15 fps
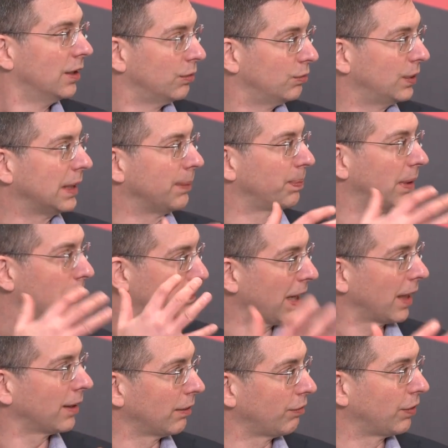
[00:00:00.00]
reap the
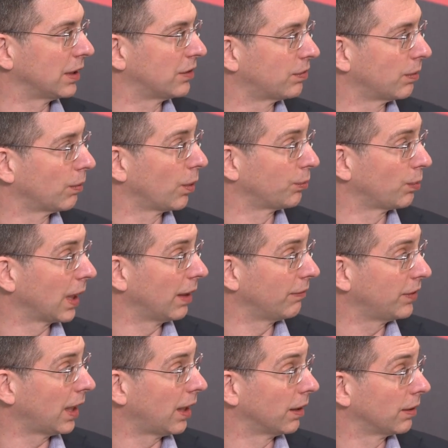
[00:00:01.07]
benefit from what we have
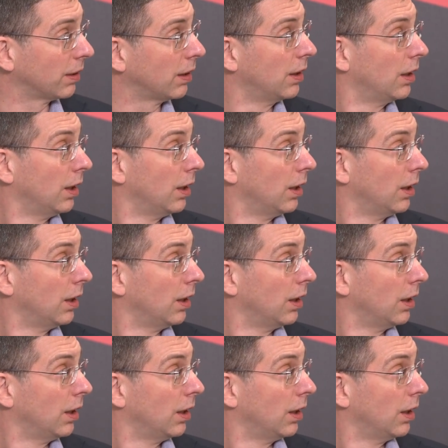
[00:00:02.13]
done